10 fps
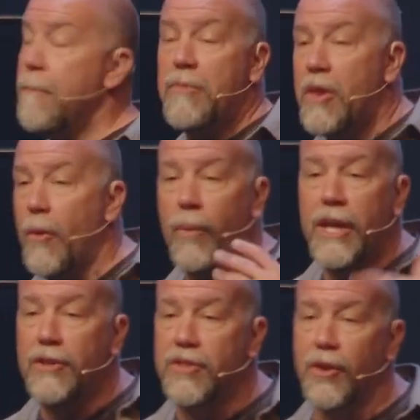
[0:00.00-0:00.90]
That we
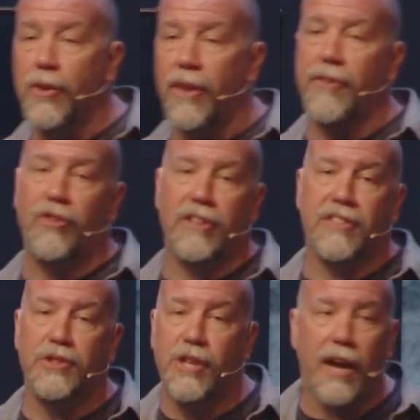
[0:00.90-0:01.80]
use the New Living
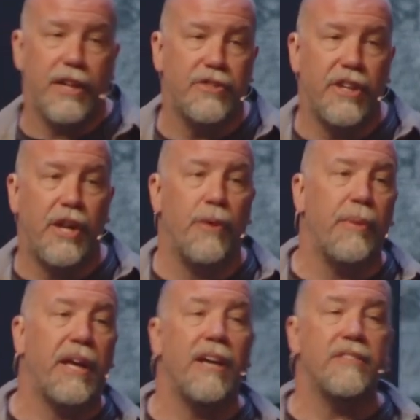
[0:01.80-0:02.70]
Translation. I use it here
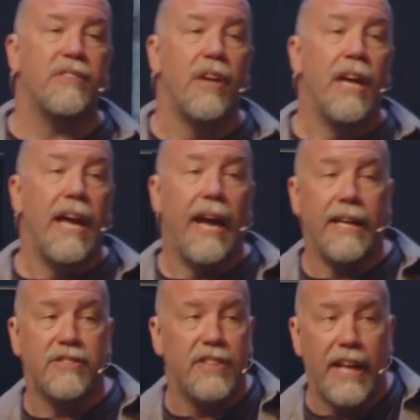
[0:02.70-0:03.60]
because
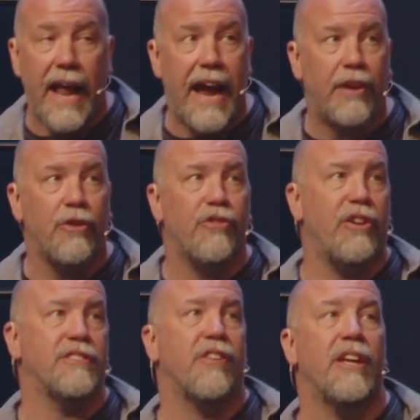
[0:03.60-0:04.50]
it's an accurate
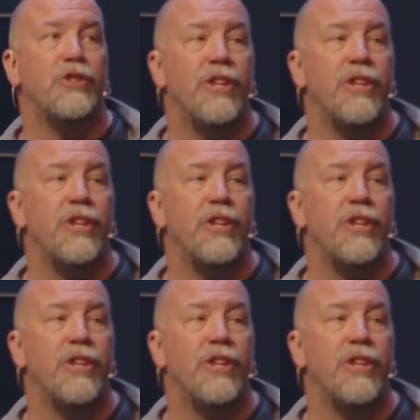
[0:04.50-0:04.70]
translation